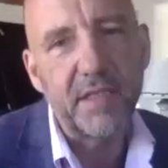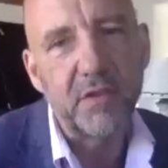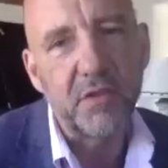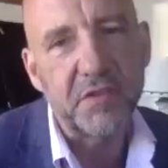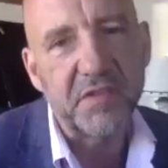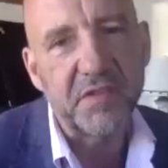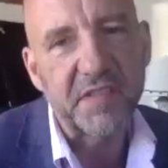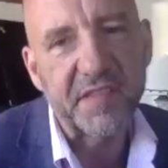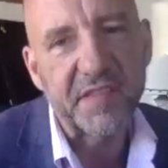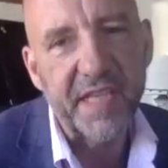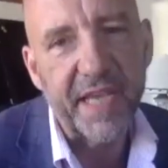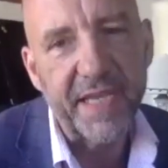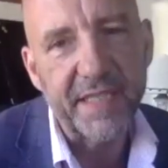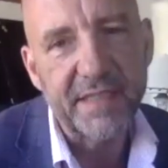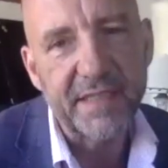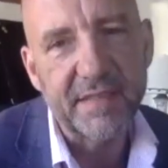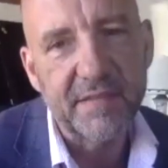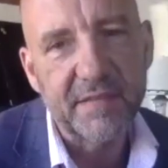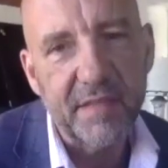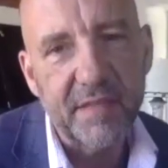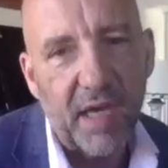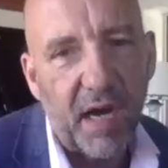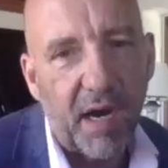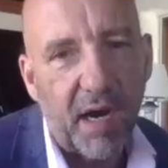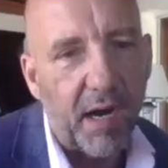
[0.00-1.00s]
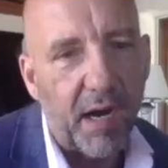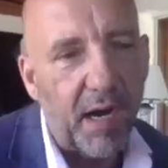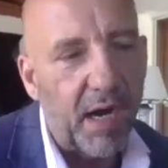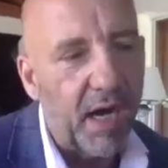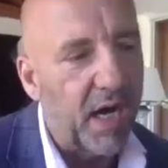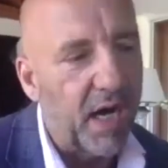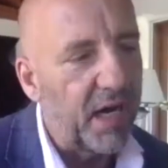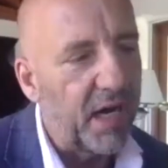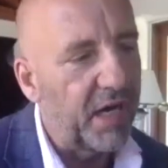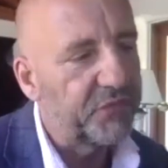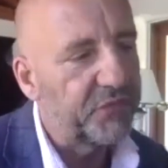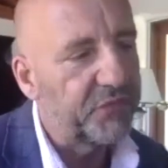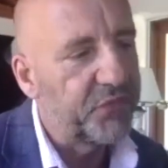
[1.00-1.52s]
the sets are
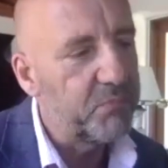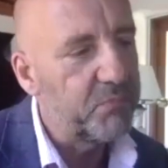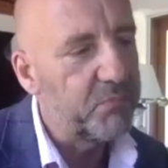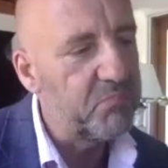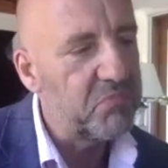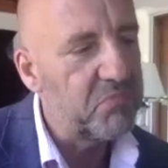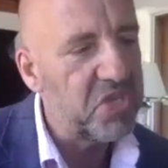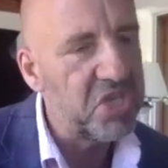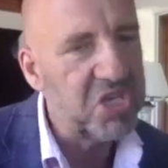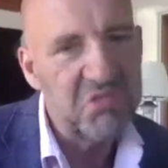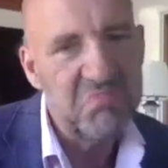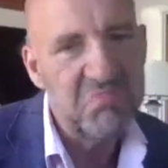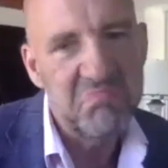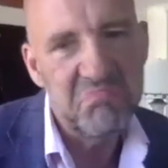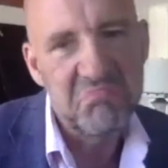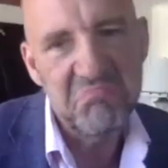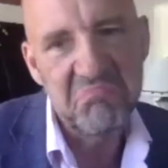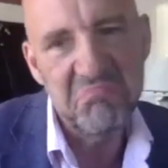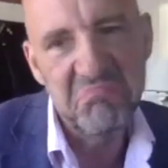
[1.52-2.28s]
for me